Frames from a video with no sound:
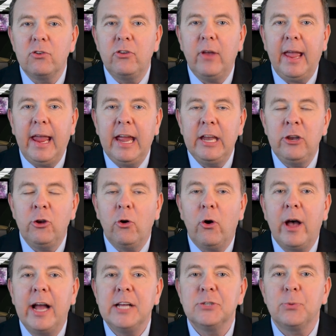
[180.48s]
to
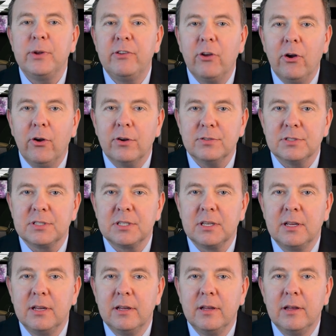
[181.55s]
annualized returns.
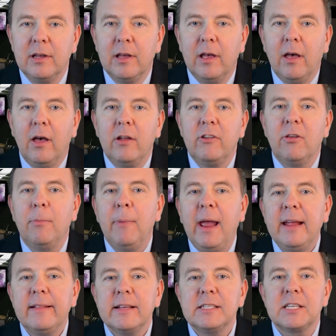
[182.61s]
To
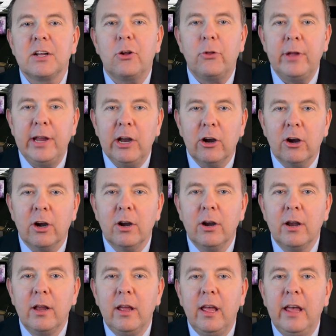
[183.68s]
make this clear,
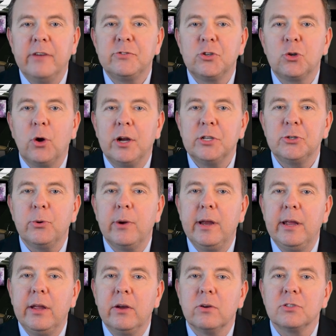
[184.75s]
if Treasury
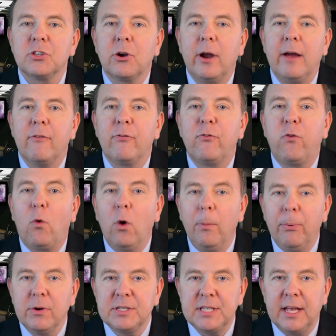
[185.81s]
yields are at
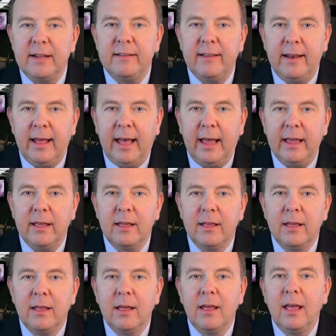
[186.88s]
4% today
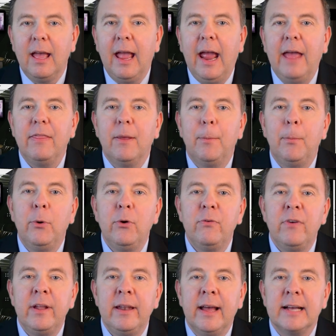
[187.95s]
and the MOVE
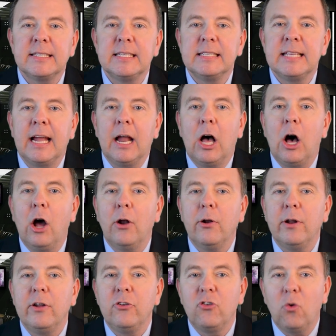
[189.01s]
index is at
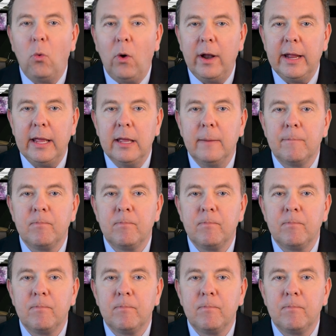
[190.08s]
120,